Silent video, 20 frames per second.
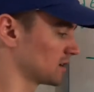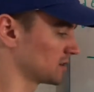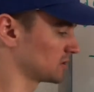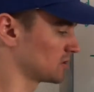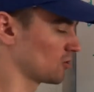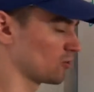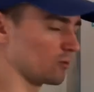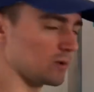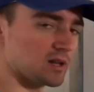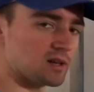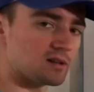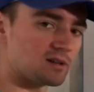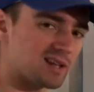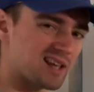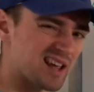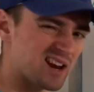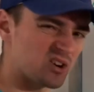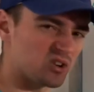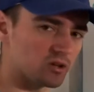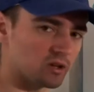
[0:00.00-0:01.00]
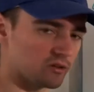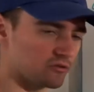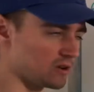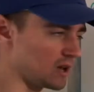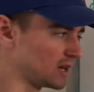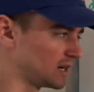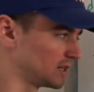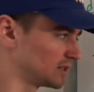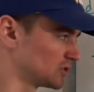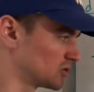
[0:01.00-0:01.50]
so we can't really
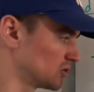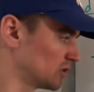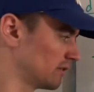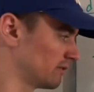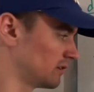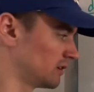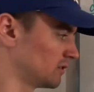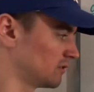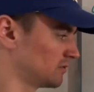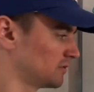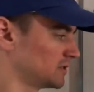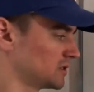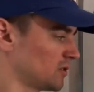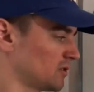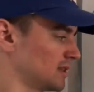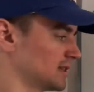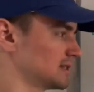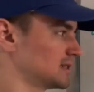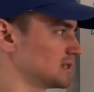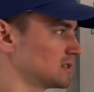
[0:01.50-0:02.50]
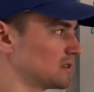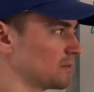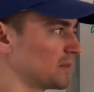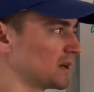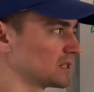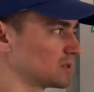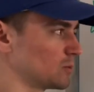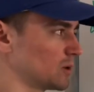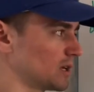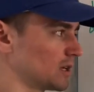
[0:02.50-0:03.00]
find its derivative. So this is the
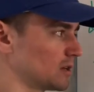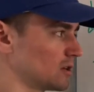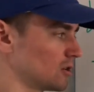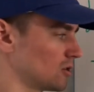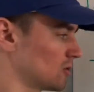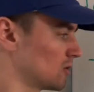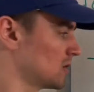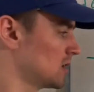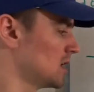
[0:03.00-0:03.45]
best we can do.